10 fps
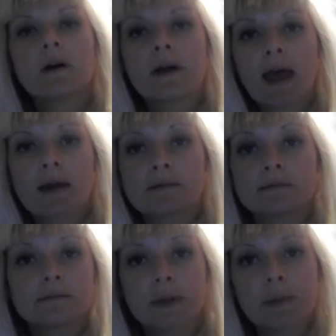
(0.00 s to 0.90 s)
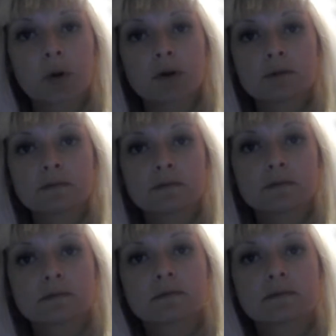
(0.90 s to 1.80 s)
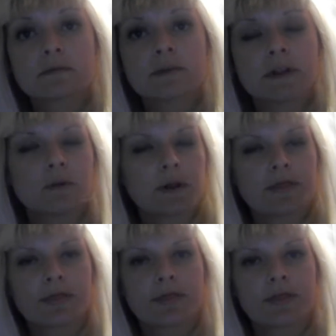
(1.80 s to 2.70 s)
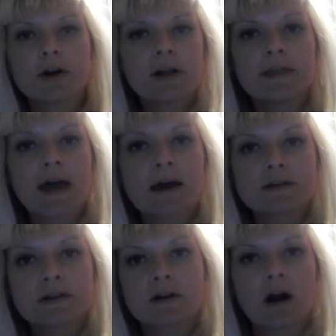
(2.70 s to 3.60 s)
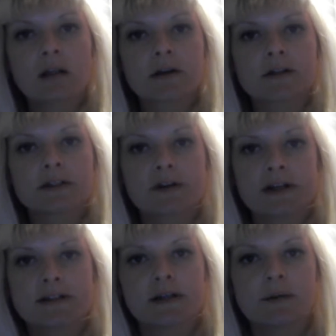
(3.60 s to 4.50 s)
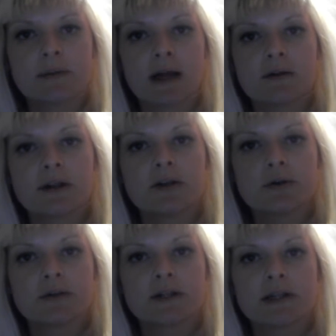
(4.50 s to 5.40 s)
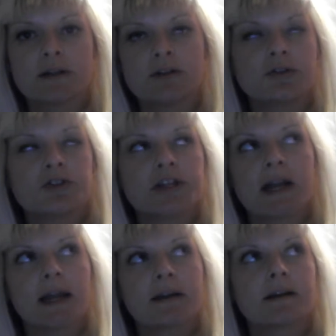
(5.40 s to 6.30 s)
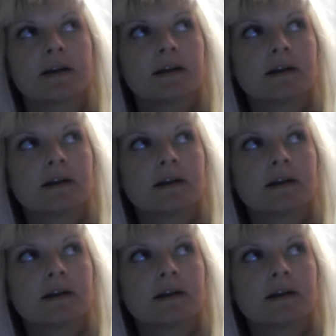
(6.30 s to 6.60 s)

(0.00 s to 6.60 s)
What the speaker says: Okay, people, you want $30,000 for us to come down to Houston to do genetic